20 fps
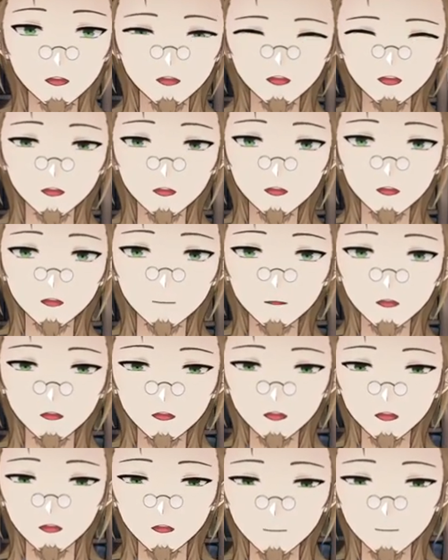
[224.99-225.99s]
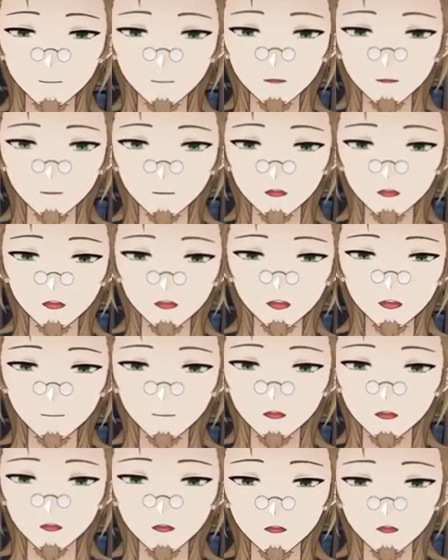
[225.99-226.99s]
and was just like fed IV
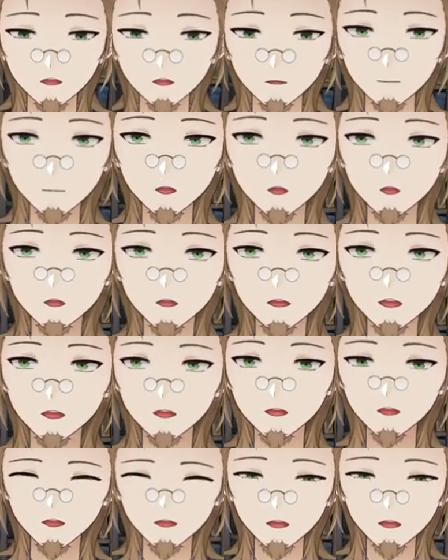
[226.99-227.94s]
stuff and all that goodness.